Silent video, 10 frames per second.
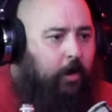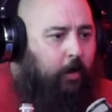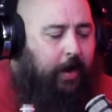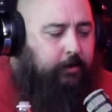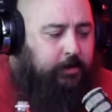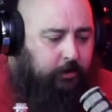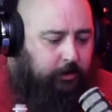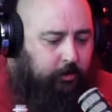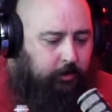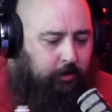I would just
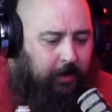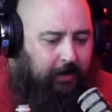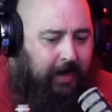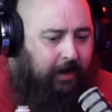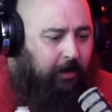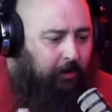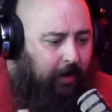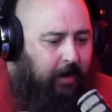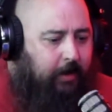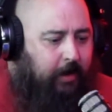take a
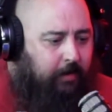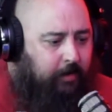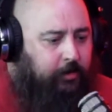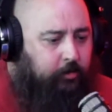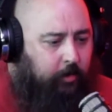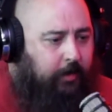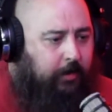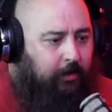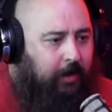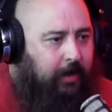lot and then drink a
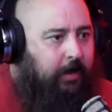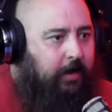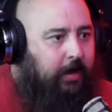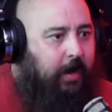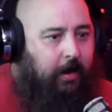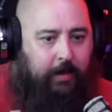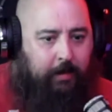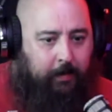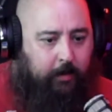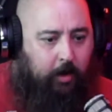lot, and
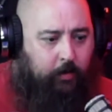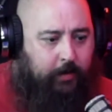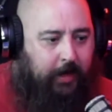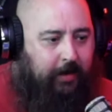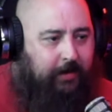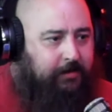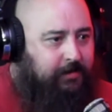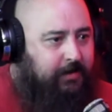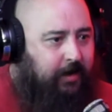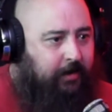then like, okay, this is
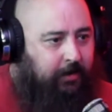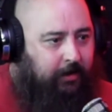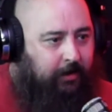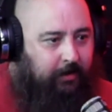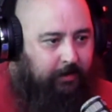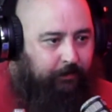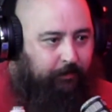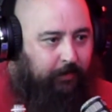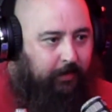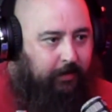not a good.
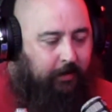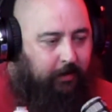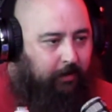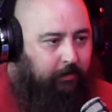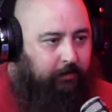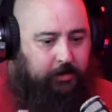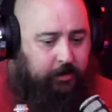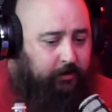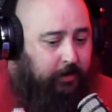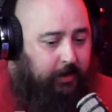
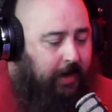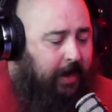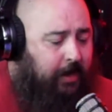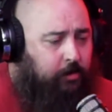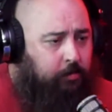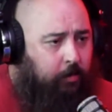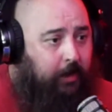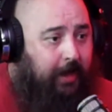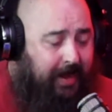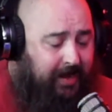Just didn't handle
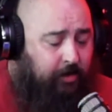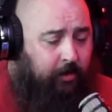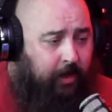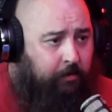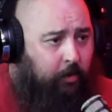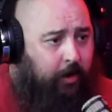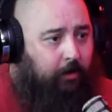them well.